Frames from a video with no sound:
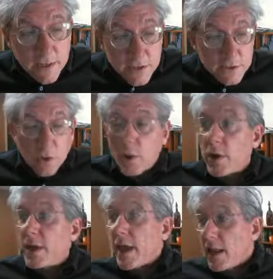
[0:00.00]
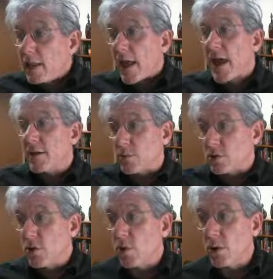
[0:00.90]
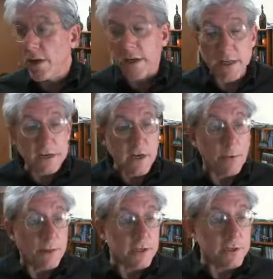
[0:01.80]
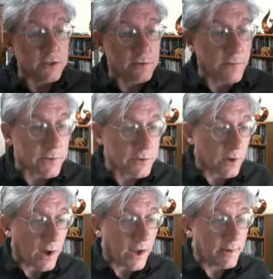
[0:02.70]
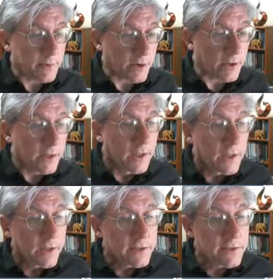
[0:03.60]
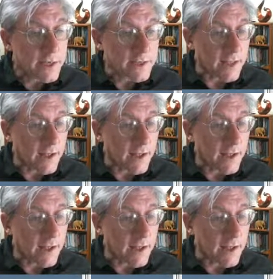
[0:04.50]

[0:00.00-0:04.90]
So getting the actual torque in each element is useful. So I'm going to set